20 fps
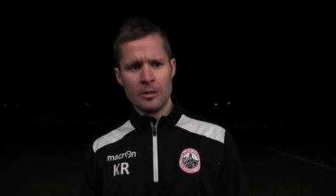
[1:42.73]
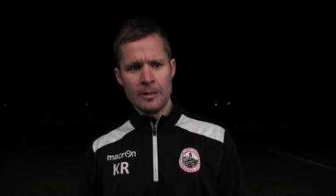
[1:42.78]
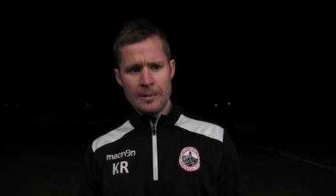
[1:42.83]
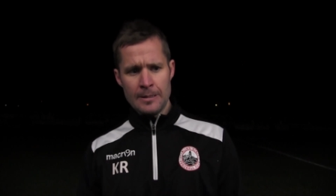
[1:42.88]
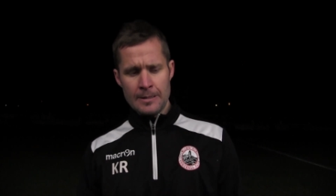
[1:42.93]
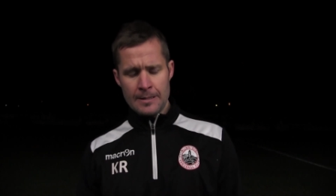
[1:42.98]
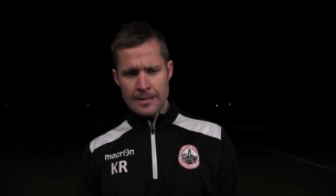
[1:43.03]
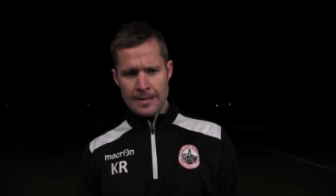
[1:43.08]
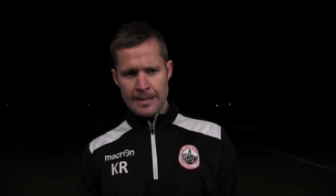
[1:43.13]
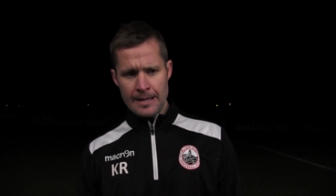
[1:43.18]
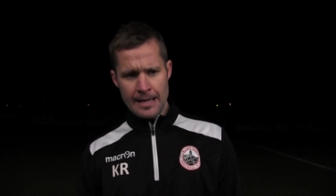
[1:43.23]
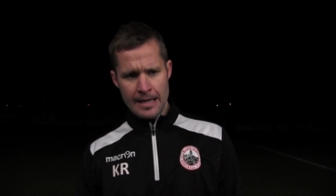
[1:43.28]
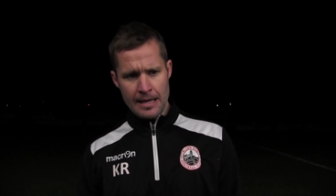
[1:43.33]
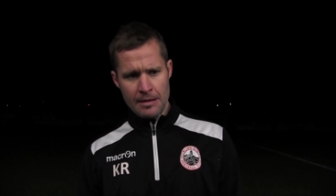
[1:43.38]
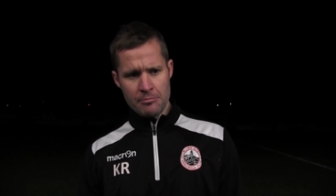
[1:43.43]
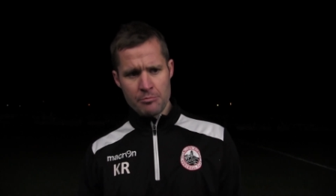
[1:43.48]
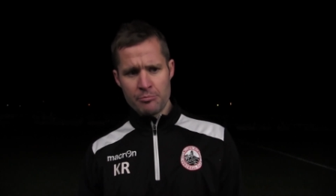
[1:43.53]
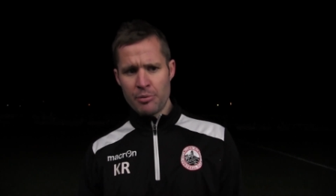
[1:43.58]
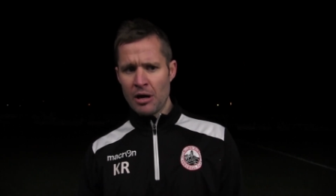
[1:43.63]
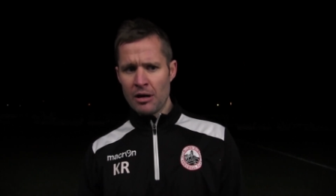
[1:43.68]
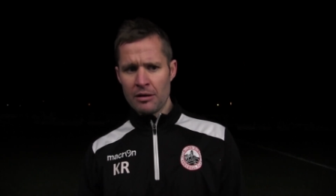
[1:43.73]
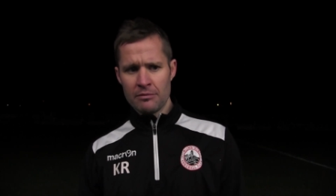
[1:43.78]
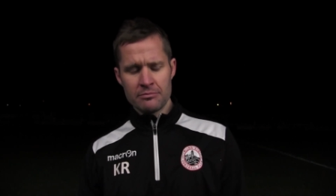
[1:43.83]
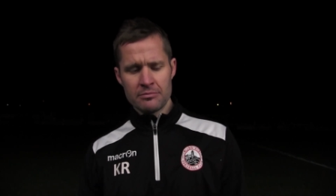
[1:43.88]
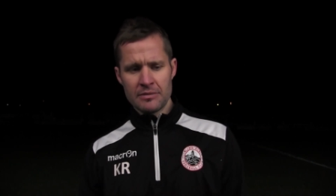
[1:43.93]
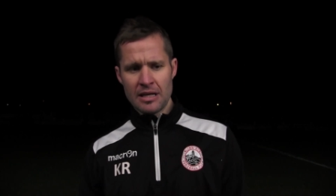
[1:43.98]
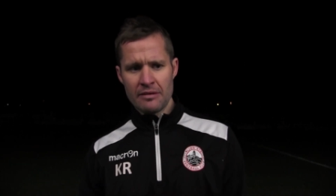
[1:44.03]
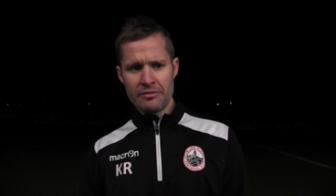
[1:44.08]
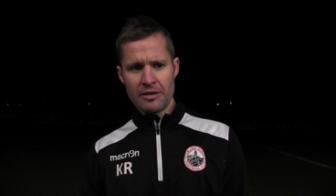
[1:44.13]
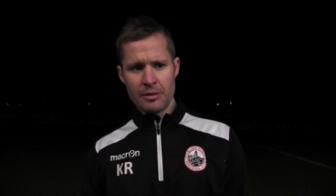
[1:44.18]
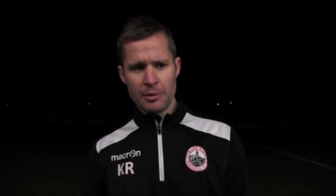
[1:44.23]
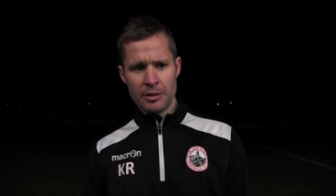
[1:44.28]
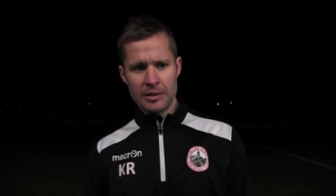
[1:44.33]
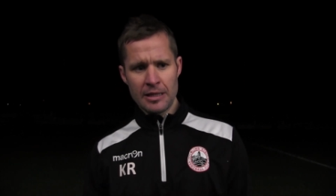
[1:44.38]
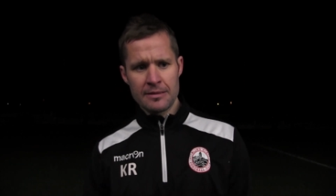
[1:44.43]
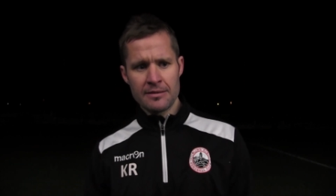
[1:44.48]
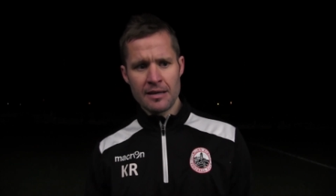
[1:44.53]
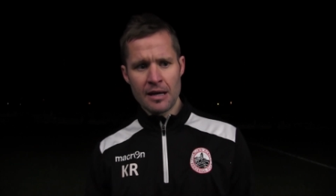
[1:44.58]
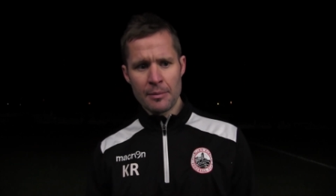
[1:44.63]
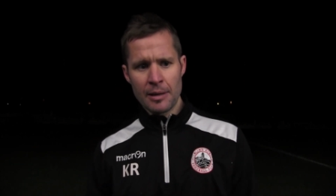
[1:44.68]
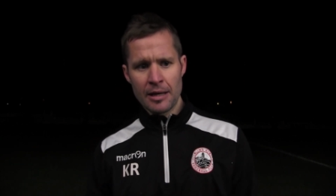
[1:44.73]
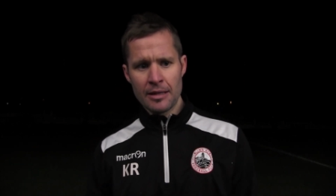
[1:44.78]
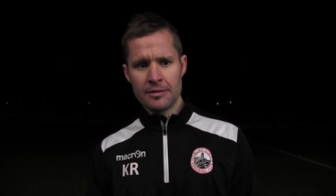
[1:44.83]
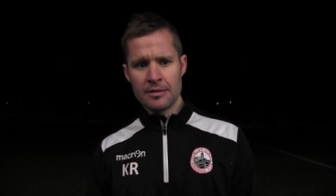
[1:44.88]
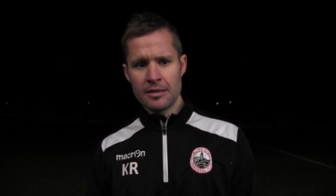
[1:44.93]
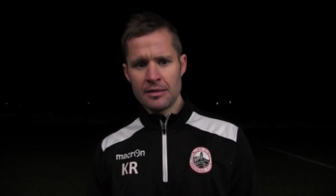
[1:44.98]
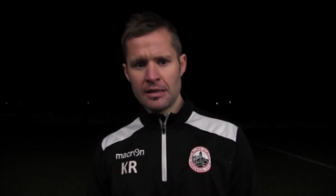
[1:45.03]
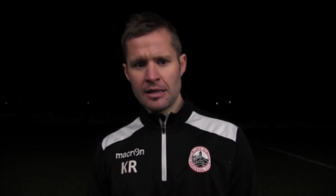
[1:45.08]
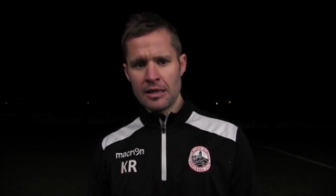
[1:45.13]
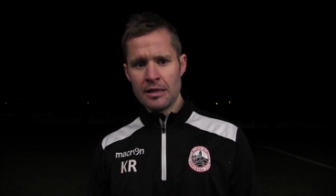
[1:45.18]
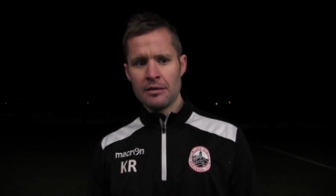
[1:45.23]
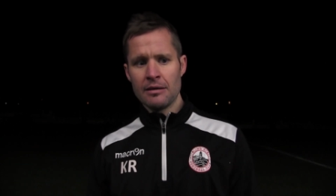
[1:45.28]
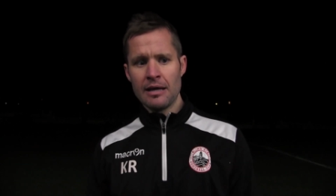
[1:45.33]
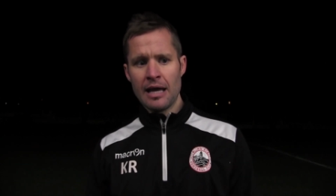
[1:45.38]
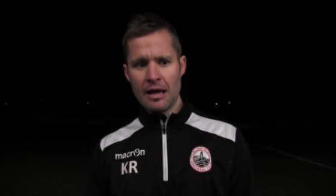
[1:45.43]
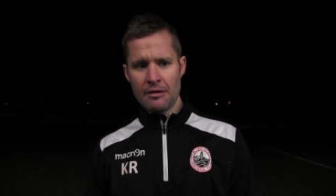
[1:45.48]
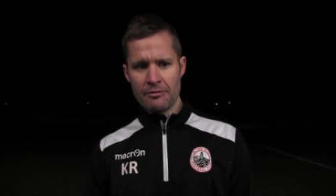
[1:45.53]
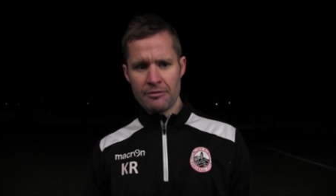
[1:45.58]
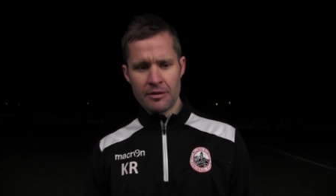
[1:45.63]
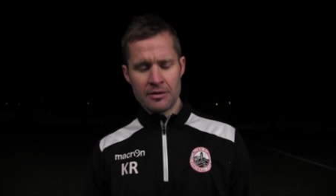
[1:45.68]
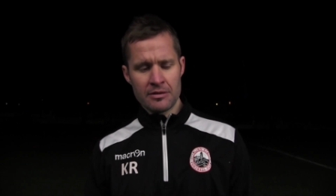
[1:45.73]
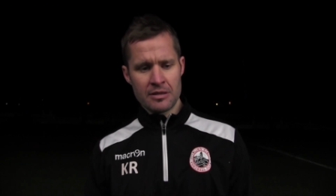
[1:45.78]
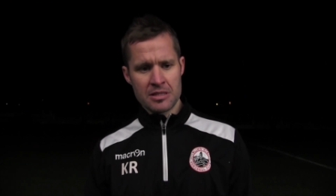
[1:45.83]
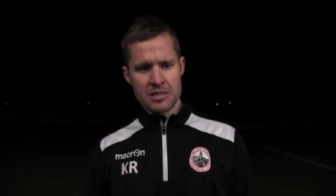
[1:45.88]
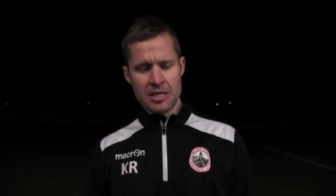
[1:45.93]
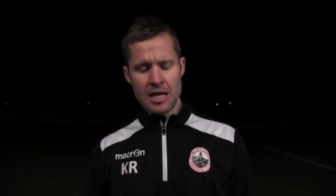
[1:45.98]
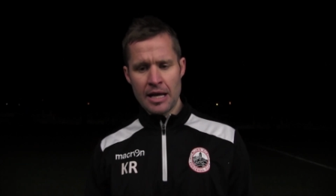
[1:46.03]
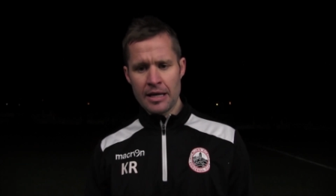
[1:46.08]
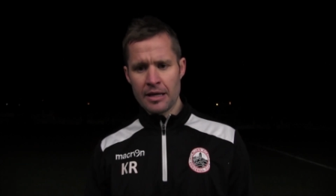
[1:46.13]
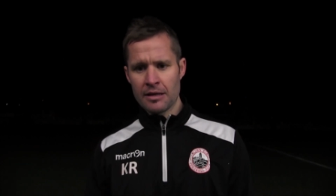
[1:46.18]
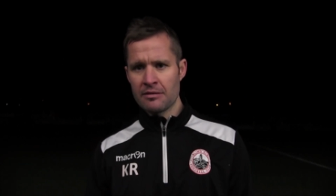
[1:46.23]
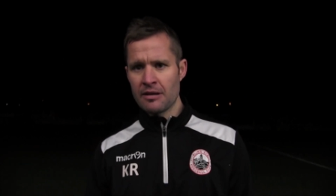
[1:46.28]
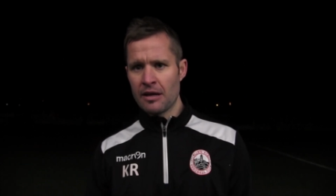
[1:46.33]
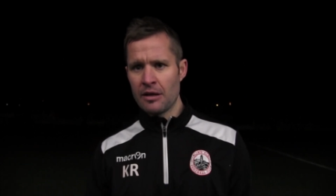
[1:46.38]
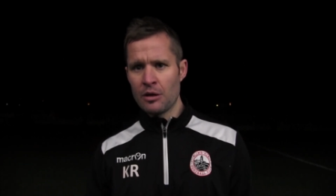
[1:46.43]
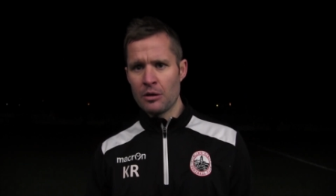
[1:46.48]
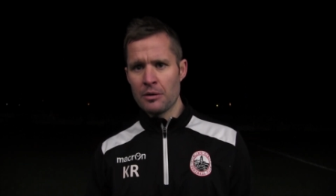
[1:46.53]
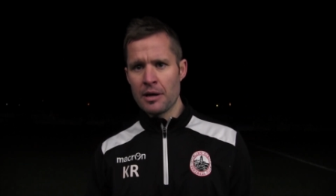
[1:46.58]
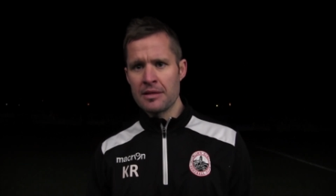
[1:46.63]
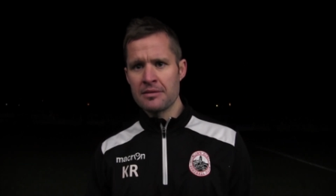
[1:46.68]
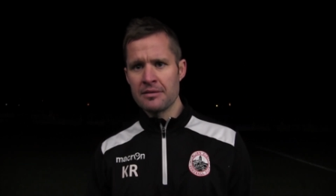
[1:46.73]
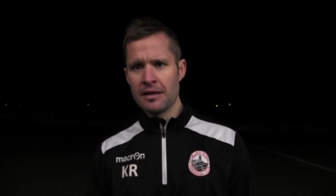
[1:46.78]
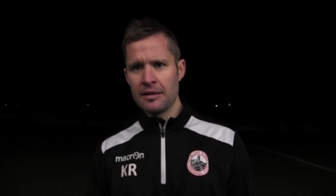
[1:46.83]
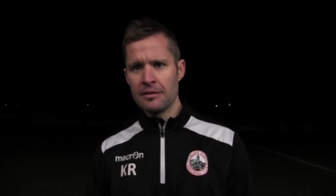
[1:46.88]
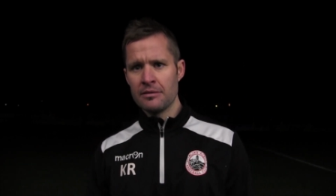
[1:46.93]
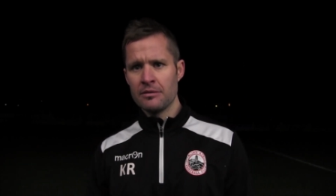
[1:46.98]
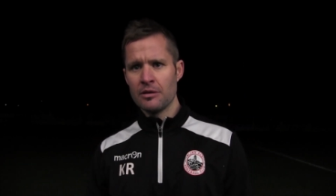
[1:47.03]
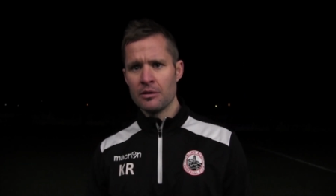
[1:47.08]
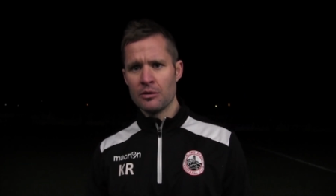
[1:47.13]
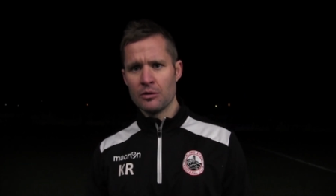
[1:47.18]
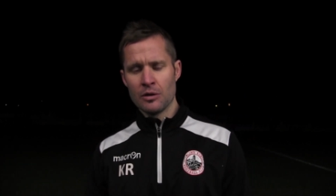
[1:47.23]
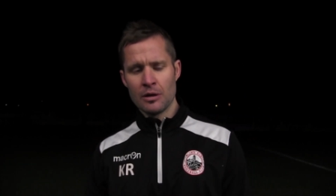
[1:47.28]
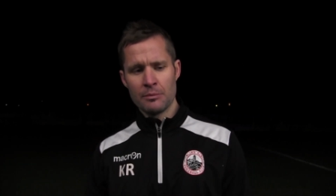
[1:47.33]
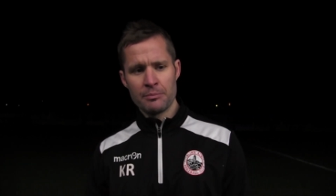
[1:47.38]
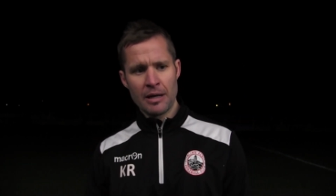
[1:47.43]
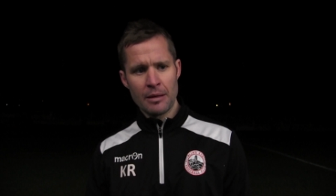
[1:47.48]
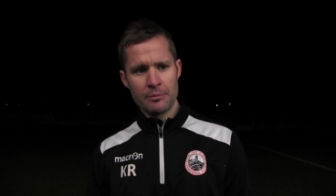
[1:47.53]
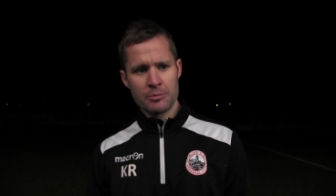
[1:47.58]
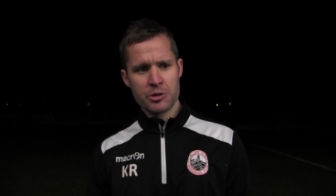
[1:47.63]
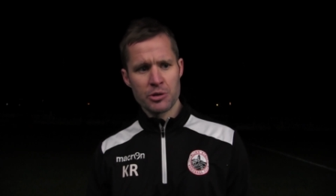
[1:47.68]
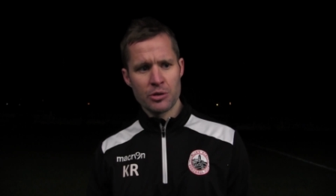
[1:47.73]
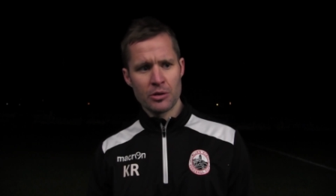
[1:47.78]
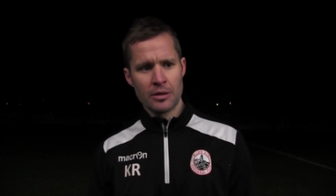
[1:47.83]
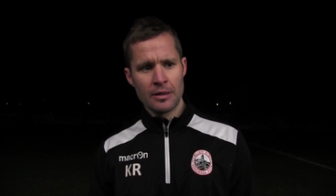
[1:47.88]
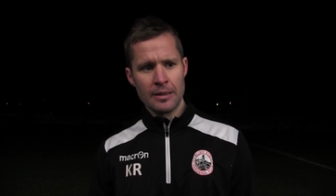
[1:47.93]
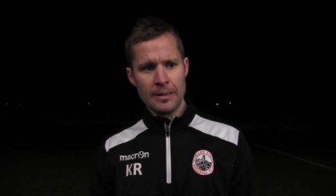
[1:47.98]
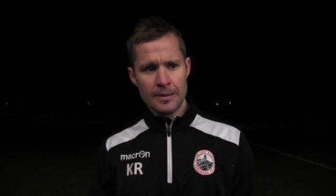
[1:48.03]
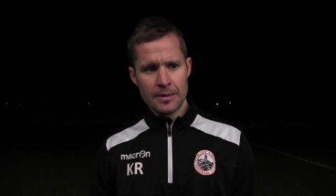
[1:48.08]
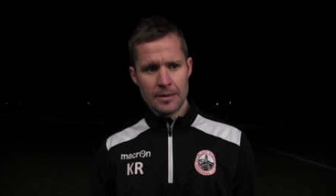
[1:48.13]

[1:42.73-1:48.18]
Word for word: Um, but everybody to a man today, effort and desire, 10 out of 10, you know. But I'm sure